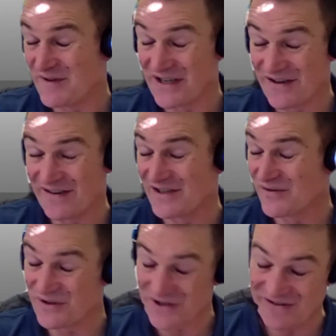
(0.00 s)
be doing this
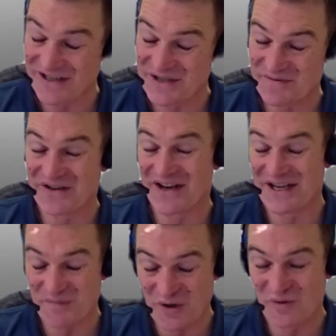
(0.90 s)
or you don't need to be doing it.
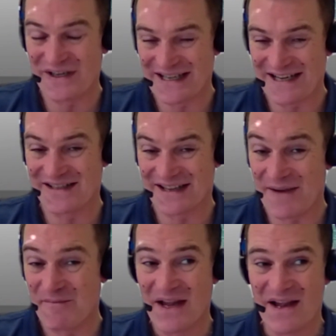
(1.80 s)
It's purely down to them.